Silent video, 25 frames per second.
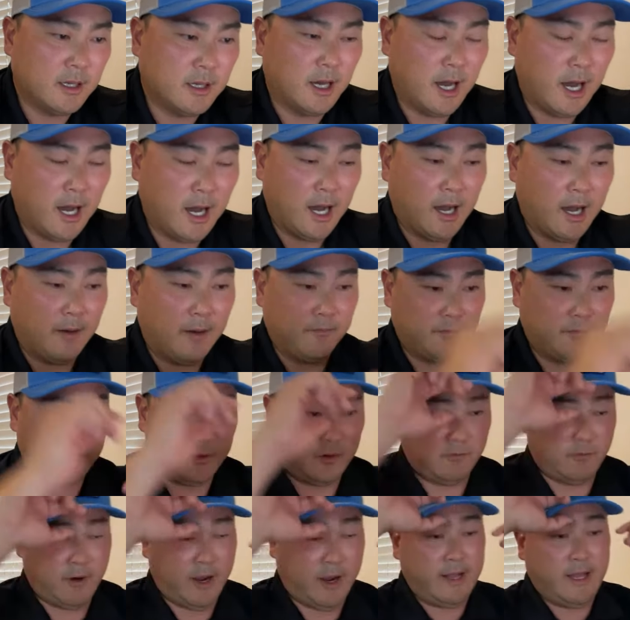
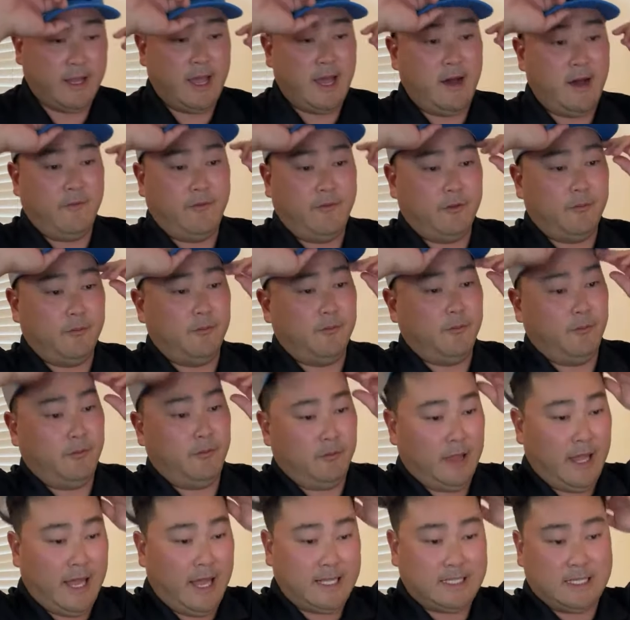Right now, from
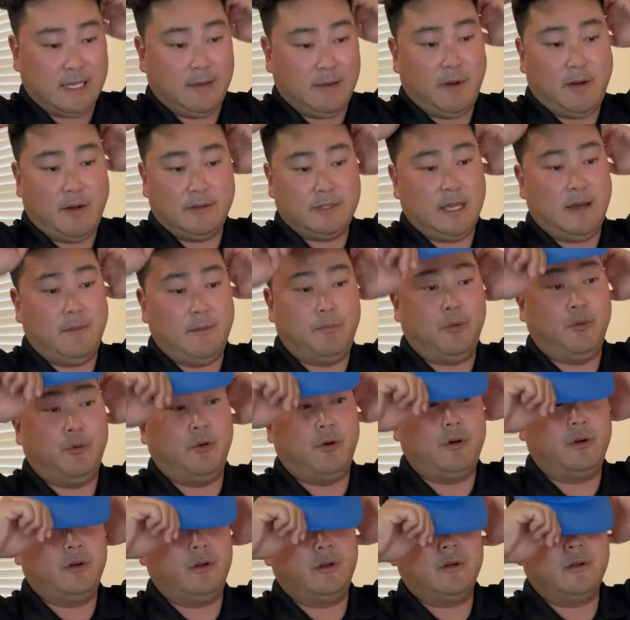last time I was at the
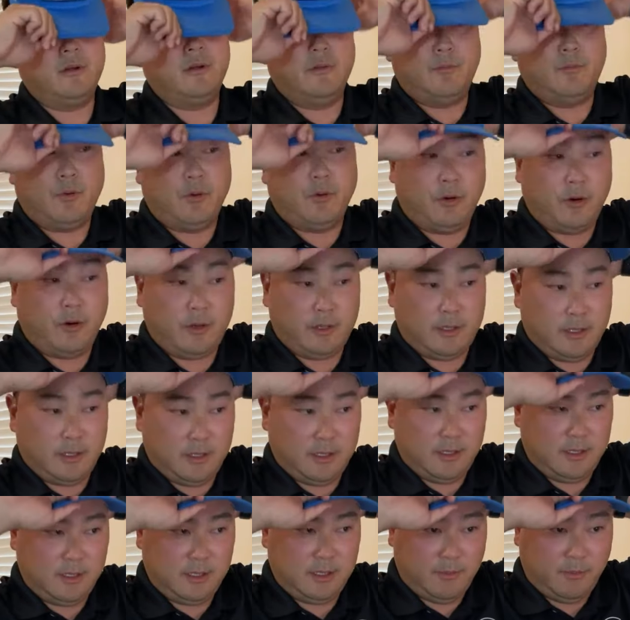
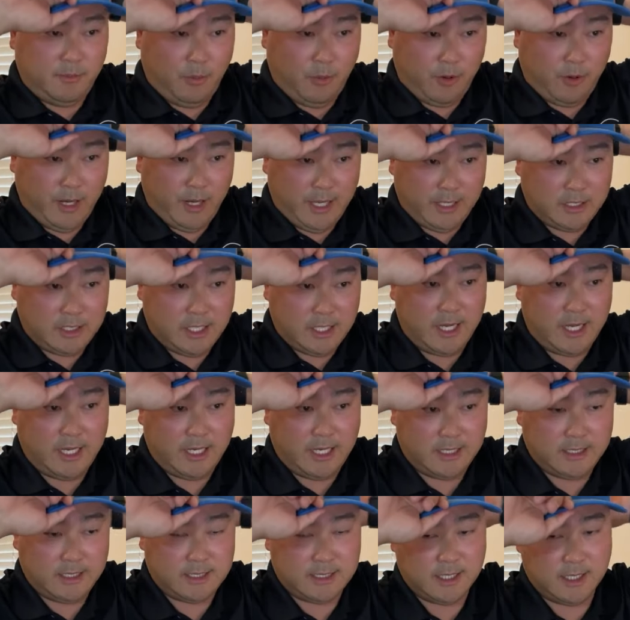Port A
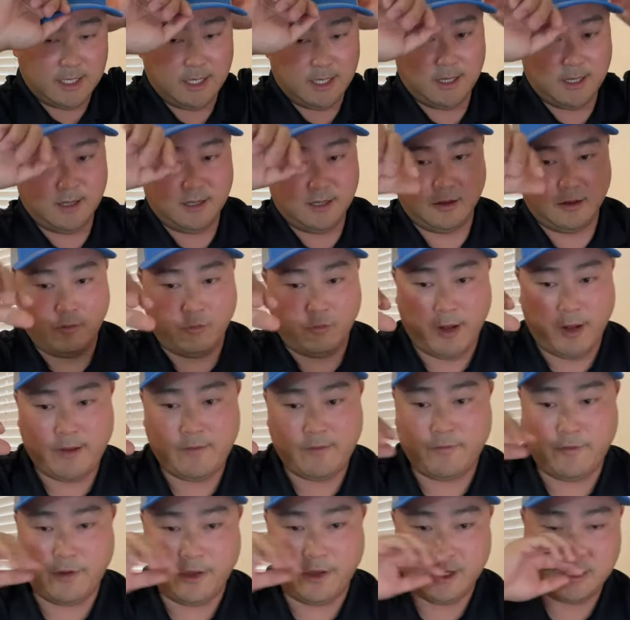jetties, the
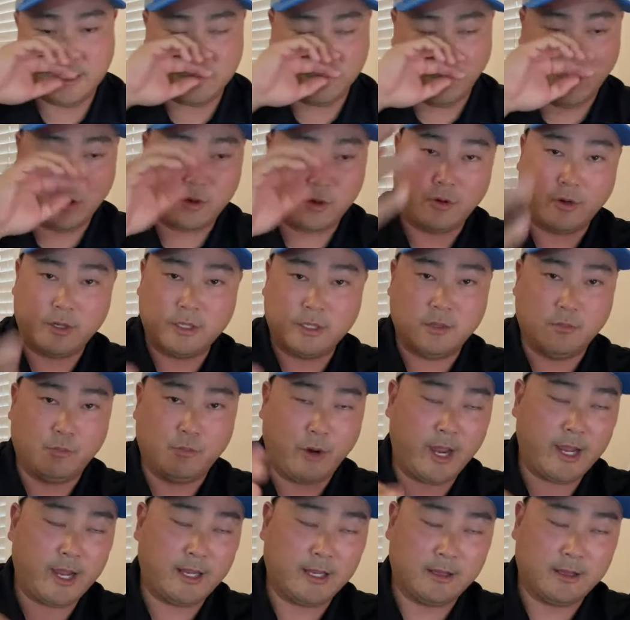redfish, well, according to
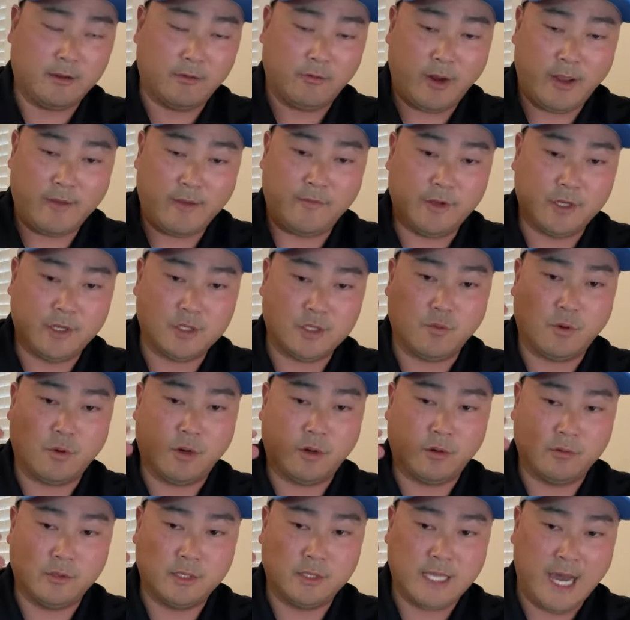Braden, the redfish
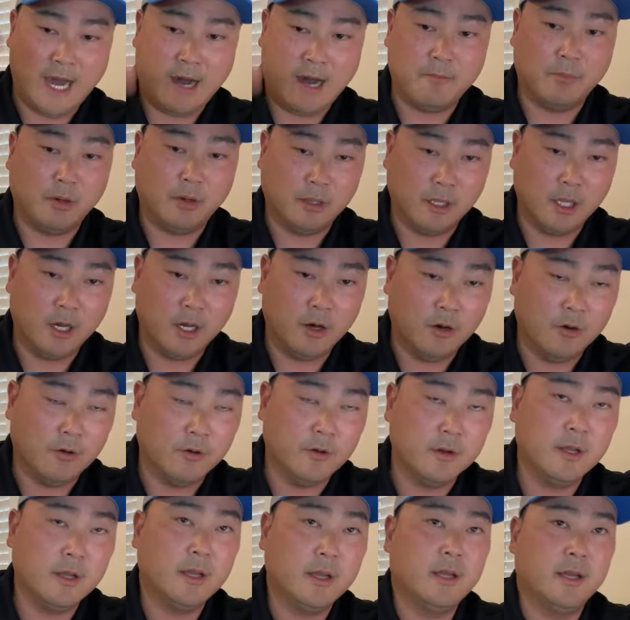were down
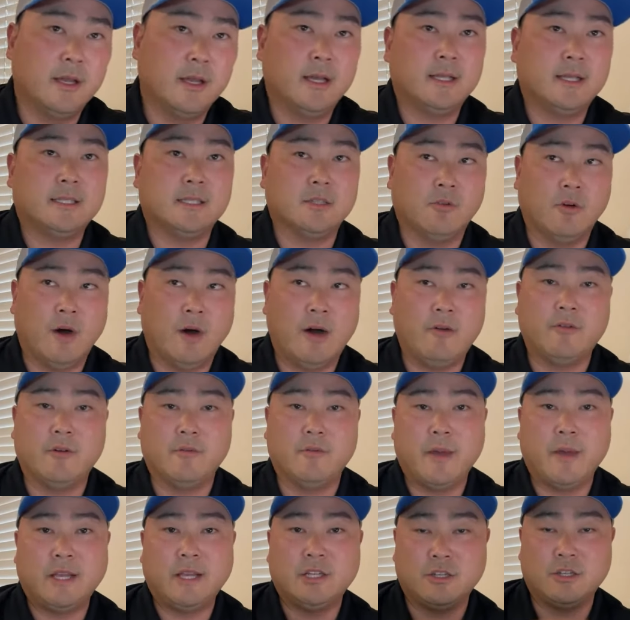below. So I would
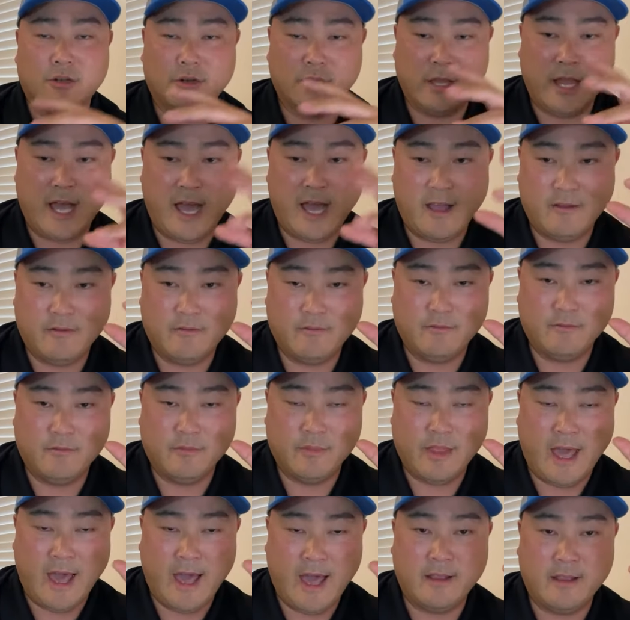make sure that
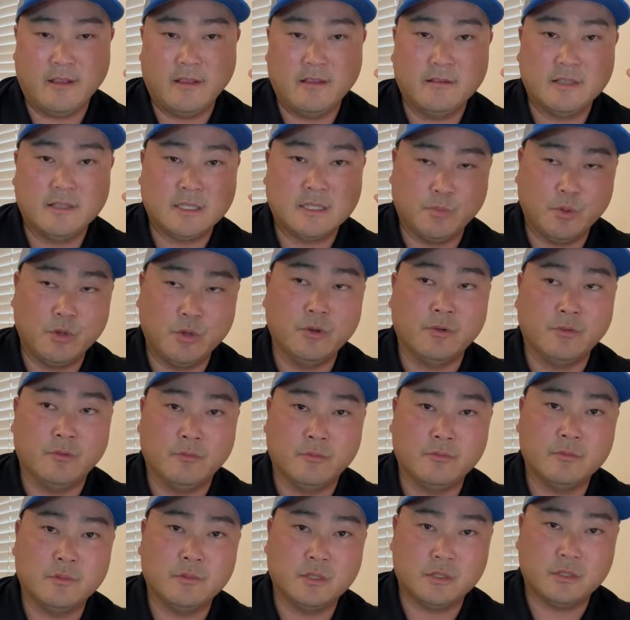that
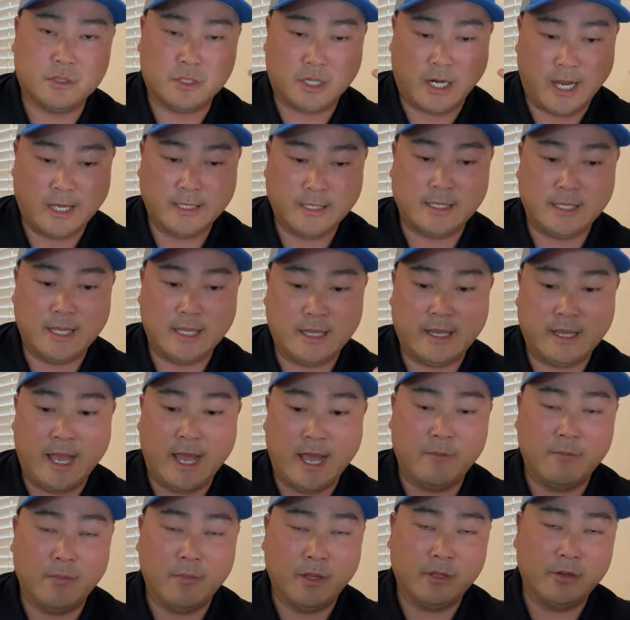spoon tries to get
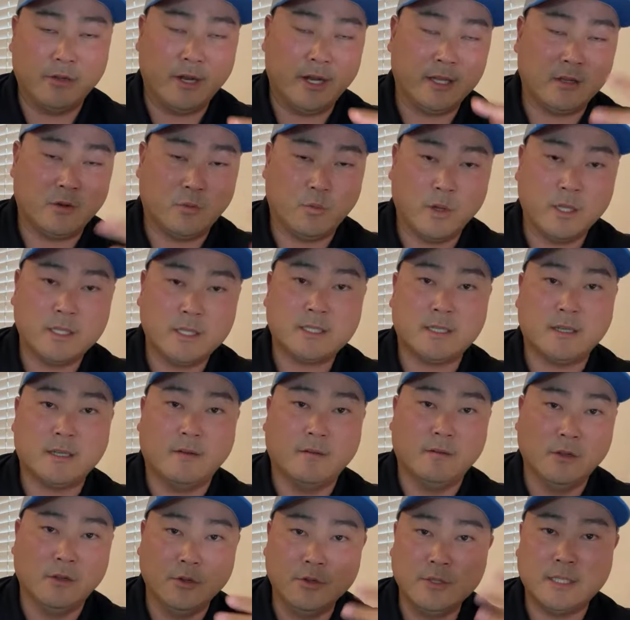down, but you're at the risk
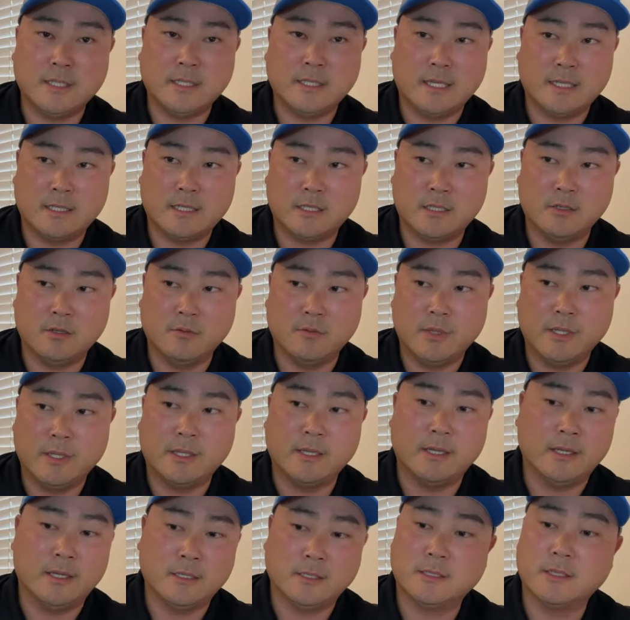of losing it too
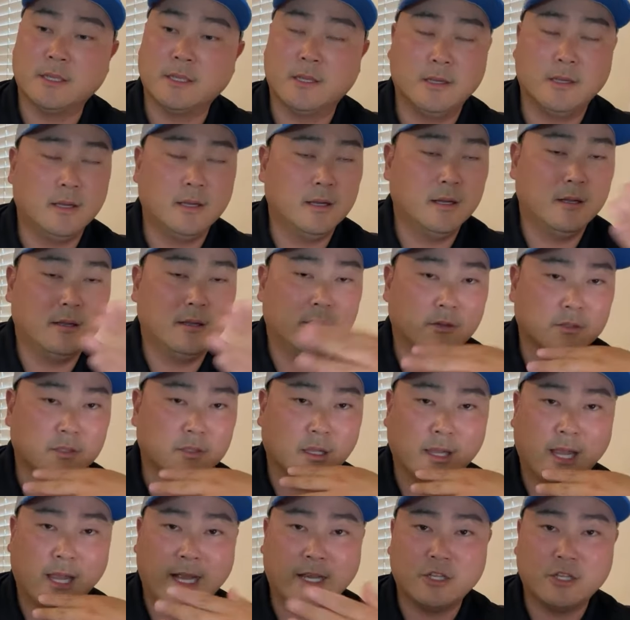because there's a
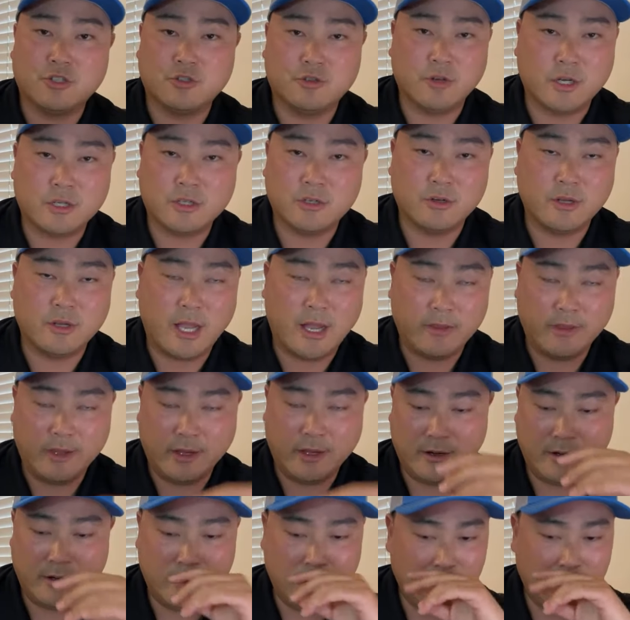lot of structure down
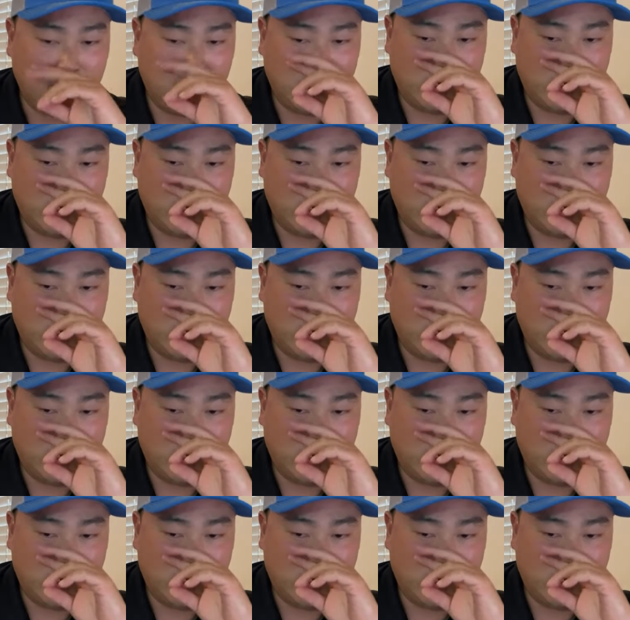there.